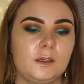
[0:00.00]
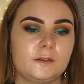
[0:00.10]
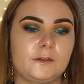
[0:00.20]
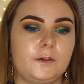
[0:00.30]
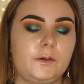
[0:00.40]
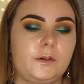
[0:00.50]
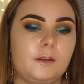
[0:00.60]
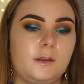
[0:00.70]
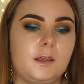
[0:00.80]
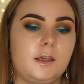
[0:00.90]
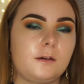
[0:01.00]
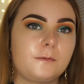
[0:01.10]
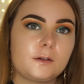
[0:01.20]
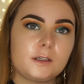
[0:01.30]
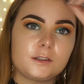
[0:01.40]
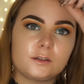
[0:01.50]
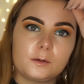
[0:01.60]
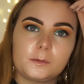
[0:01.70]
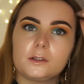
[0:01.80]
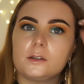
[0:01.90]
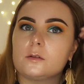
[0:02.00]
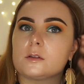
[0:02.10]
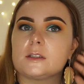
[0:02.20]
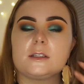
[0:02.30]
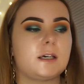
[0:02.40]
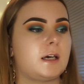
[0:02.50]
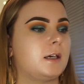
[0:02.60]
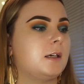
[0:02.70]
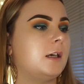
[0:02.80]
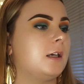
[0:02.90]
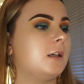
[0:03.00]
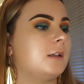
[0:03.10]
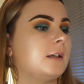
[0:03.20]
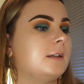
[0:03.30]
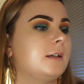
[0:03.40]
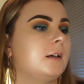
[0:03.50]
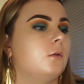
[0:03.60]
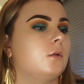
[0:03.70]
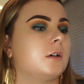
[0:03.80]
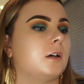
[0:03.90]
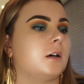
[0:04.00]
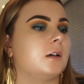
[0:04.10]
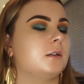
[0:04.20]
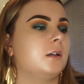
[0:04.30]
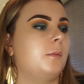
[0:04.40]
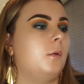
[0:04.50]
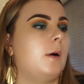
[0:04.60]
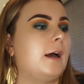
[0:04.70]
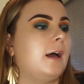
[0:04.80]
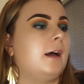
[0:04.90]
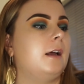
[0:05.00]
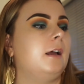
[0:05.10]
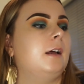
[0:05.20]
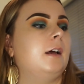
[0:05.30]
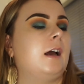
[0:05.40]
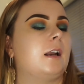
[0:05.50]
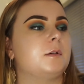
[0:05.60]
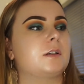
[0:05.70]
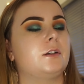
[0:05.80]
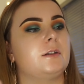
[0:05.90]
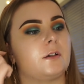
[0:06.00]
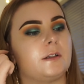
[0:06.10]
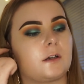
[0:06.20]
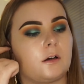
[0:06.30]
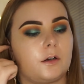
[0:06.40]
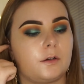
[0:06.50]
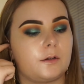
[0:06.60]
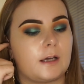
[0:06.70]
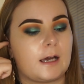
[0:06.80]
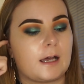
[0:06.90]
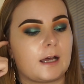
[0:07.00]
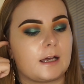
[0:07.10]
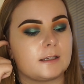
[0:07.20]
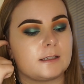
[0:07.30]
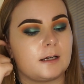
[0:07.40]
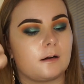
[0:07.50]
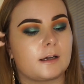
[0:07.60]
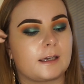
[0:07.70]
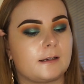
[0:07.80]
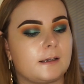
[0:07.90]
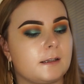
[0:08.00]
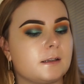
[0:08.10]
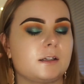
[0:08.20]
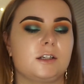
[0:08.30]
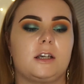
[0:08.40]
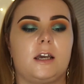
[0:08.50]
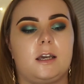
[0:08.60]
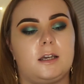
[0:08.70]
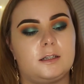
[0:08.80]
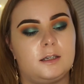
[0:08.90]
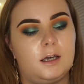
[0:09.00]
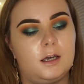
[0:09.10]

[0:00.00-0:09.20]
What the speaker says: So the foundation I'm going to use today is Estee Lauder Double Wear, and I'm just going to use it on its own, and I get it in shade